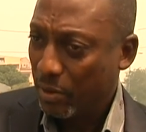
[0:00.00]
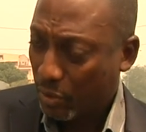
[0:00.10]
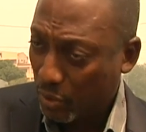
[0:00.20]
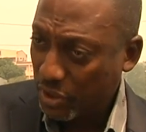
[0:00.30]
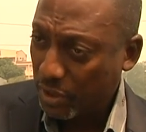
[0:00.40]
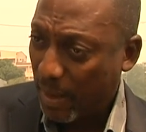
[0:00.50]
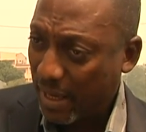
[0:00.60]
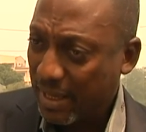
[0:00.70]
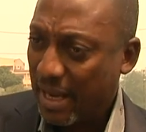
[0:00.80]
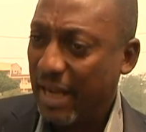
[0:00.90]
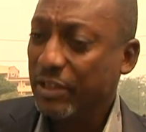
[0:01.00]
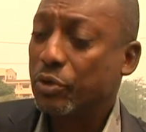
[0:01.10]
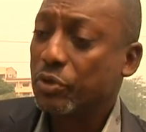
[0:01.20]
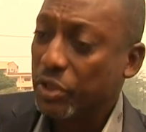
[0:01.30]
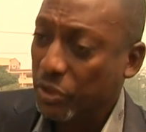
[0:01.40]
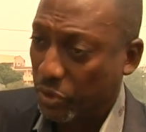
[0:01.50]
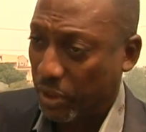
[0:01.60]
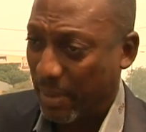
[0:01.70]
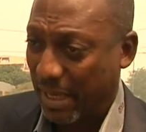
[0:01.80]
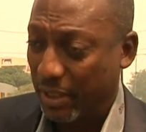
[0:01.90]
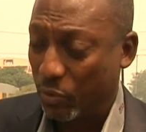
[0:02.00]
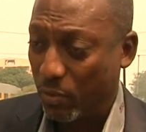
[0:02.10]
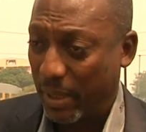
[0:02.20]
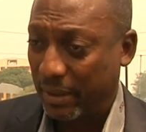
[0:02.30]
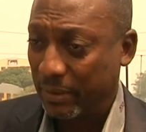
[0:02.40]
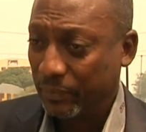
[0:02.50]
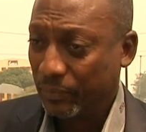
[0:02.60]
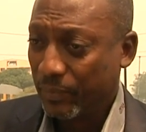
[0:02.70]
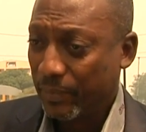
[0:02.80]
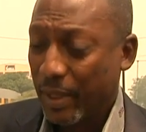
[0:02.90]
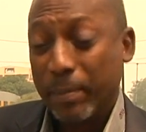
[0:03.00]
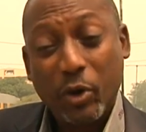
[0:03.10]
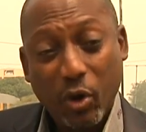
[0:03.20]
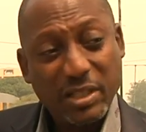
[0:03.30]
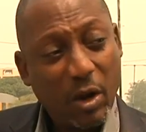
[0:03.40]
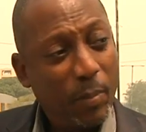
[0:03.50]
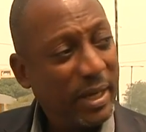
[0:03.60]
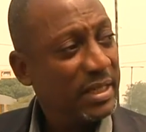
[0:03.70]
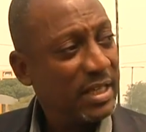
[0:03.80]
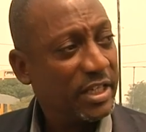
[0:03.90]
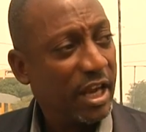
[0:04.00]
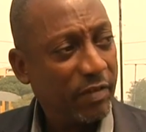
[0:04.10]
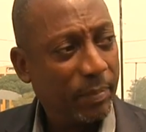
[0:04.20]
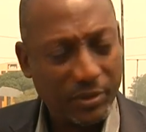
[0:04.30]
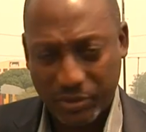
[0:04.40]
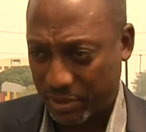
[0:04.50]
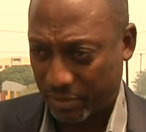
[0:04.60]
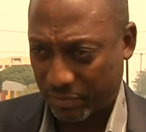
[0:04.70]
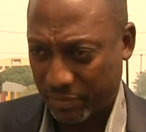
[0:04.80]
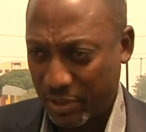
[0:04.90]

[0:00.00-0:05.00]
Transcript: close it back and throws it into the man, a woman because that woman is HIV positive.